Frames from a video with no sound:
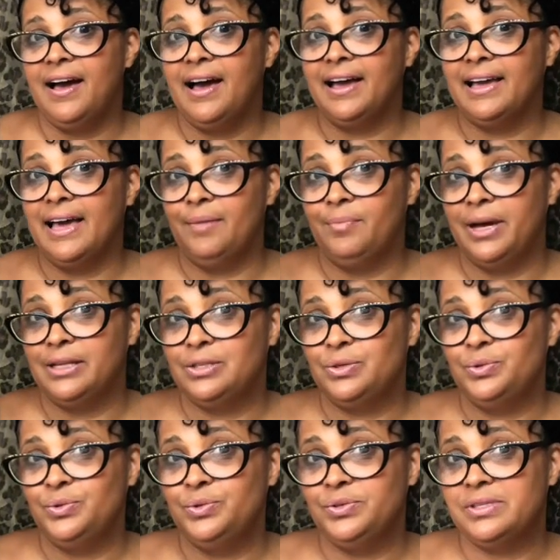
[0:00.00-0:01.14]
I got my
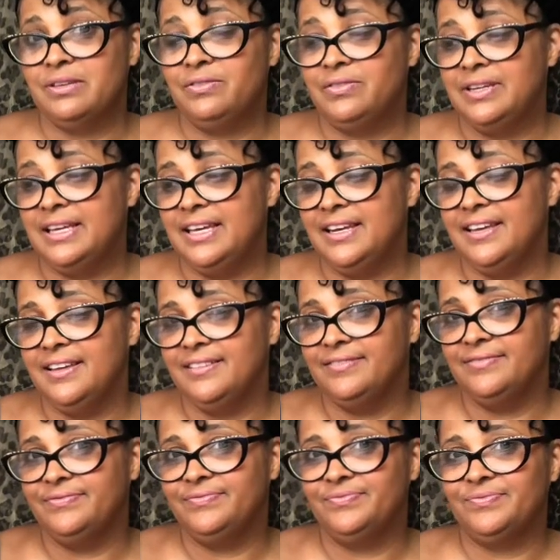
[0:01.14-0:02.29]
tools if needed.
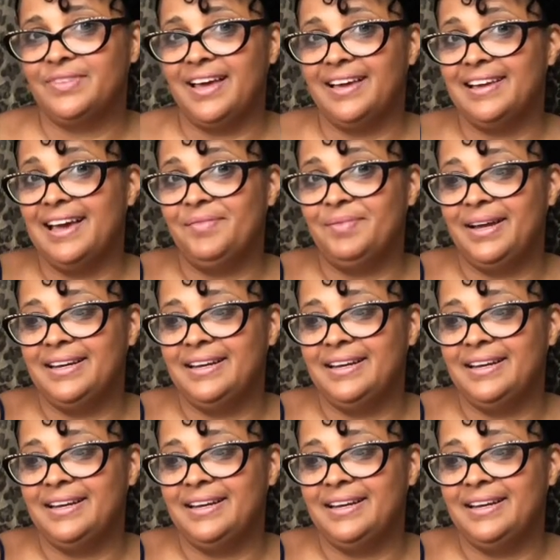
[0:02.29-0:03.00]
I got my